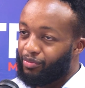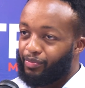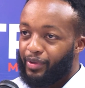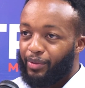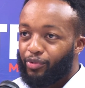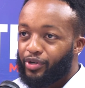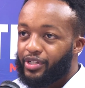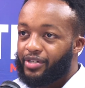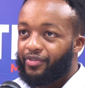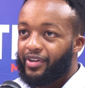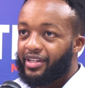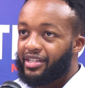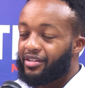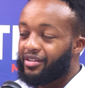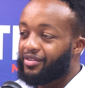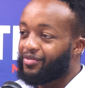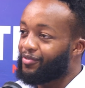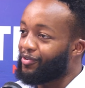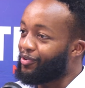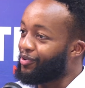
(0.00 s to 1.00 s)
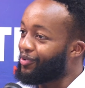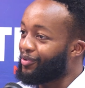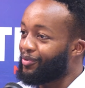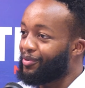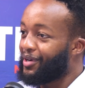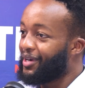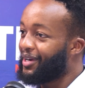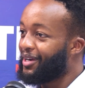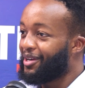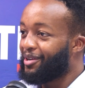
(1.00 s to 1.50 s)
You'll be motivated
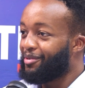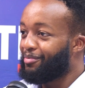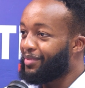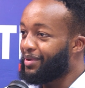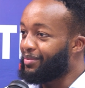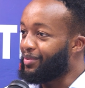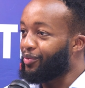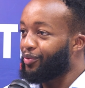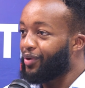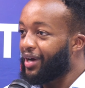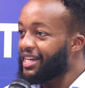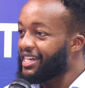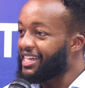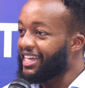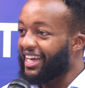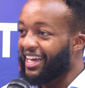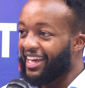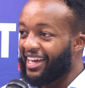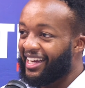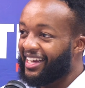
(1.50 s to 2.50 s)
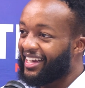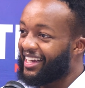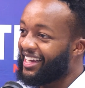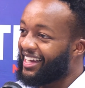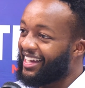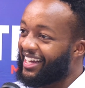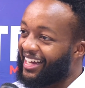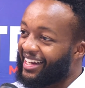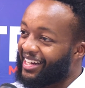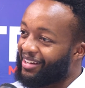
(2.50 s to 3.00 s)
for maybe one day,
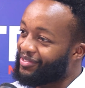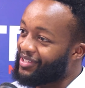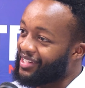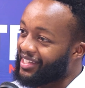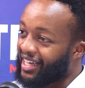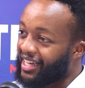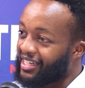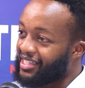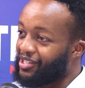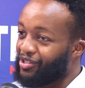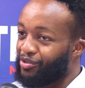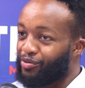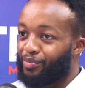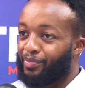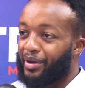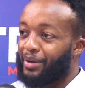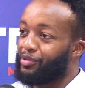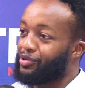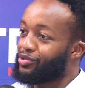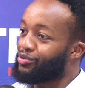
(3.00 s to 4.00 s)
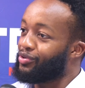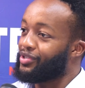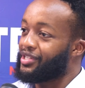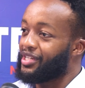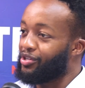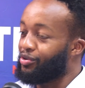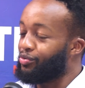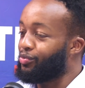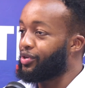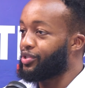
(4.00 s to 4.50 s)
and after that, you won't be able to
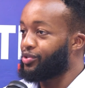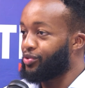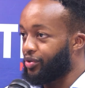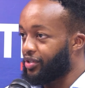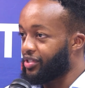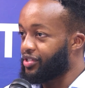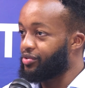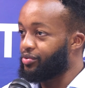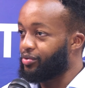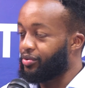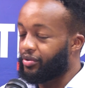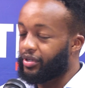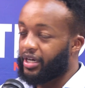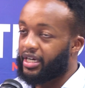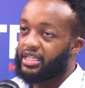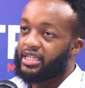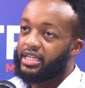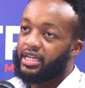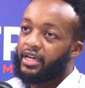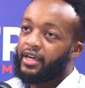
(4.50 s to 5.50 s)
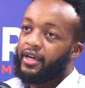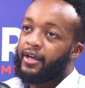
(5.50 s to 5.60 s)
continue what you want to do, right?